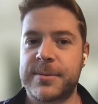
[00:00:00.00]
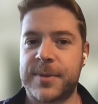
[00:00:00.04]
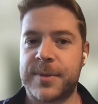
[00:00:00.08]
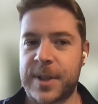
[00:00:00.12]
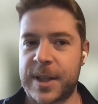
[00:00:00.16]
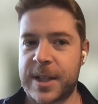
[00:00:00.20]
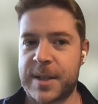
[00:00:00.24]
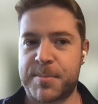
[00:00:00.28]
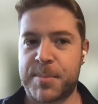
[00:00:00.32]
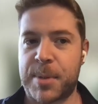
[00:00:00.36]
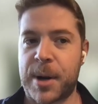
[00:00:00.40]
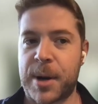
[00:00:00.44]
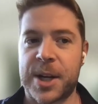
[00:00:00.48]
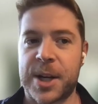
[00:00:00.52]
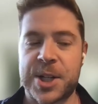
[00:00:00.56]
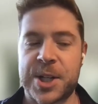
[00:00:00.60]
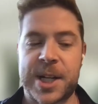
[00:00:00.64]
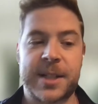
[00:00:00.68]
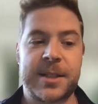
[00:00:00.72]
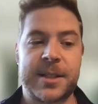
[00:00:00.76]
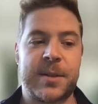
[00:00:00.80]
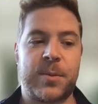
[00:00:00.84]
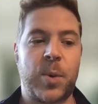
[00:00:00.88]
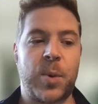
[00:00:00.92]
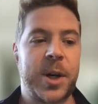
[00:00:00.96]
for this
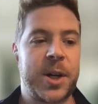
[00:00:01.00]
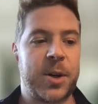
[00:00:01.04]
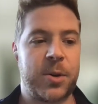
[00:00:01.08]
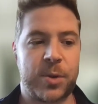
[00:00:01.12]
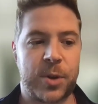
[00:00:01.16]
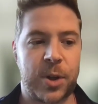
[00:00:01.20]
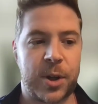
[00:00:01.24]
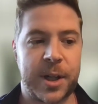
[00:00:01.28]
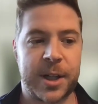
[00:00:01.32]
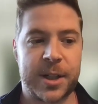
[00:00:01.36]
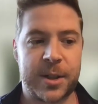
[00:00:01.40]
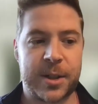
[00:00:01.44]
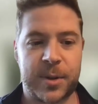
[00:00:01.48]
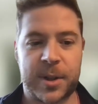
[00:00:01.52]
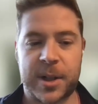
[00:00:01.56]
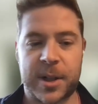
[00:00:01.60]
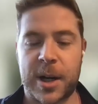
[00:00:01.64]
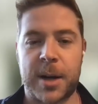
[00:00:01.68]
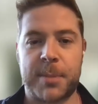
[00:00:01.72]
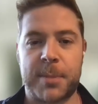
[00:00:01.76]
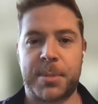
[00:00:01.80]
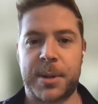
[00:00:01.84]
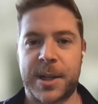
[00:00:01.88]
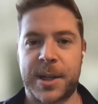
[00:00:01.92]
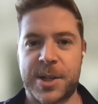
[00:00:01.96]
project and what you're looking to
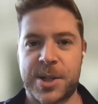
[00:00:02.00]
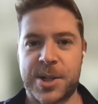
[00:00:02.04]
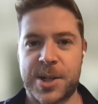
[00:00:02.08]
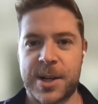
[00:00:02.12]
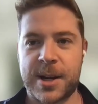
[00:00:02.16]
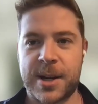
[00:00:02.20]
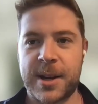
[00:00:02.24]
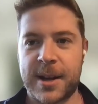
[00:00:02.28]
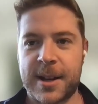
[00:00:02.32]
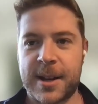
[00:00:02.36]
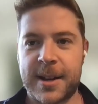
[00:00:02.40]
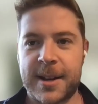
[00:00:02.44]
accomplish.